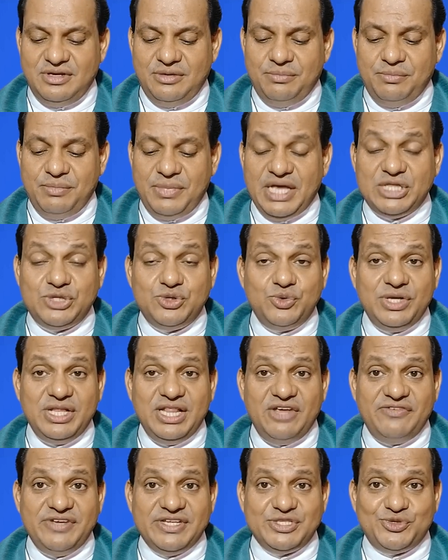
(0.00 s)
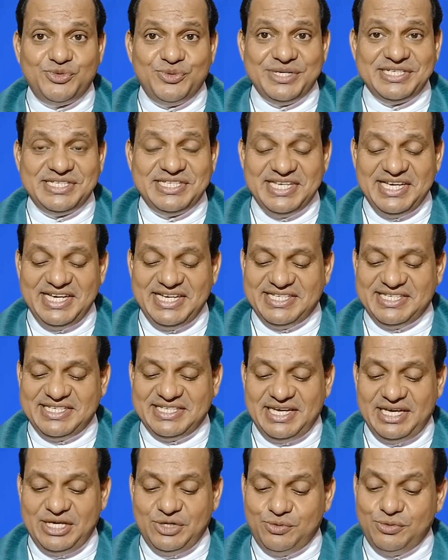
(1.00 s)
Matthew 11:28.
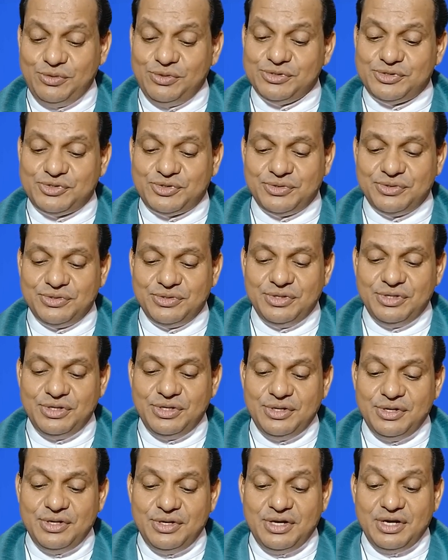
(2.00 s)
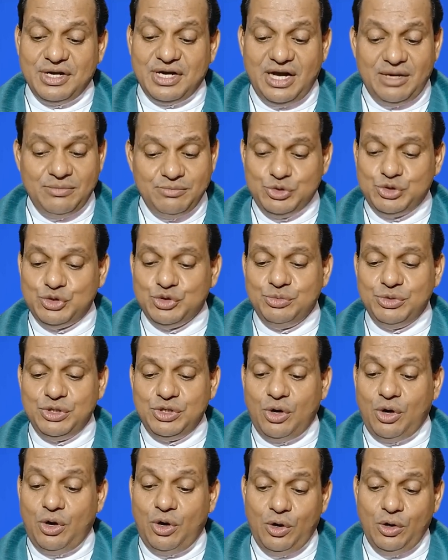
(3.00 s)
I quote, "Come to me
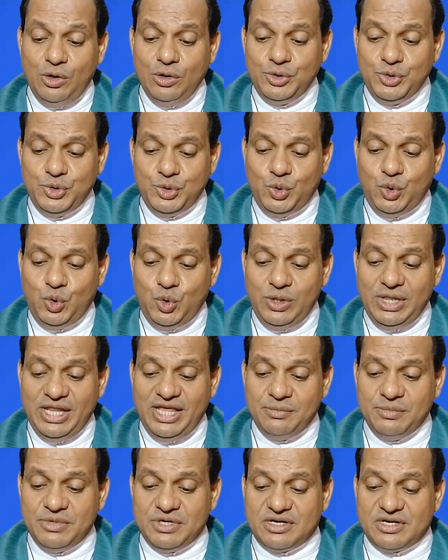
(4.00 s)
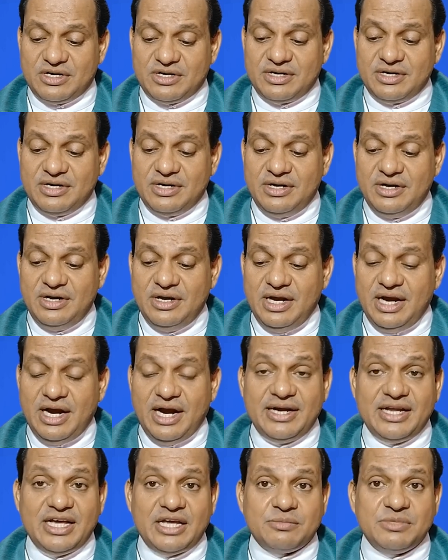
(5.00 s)
all you who labor
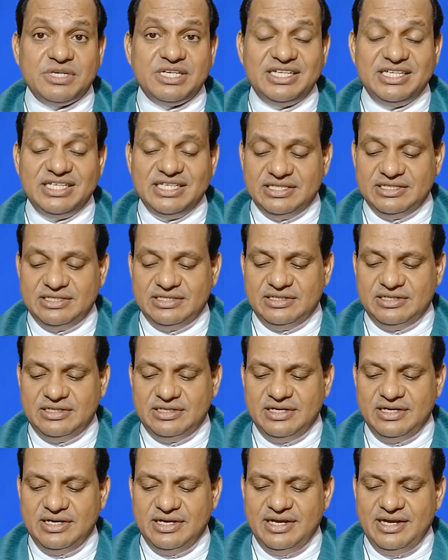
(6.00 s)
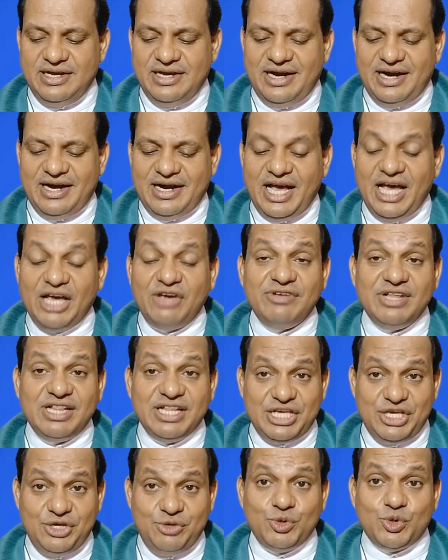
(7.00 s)
and are burdened, and I will
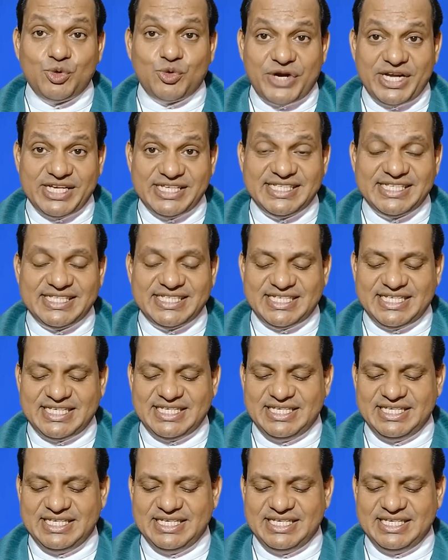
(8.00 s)
give you rest."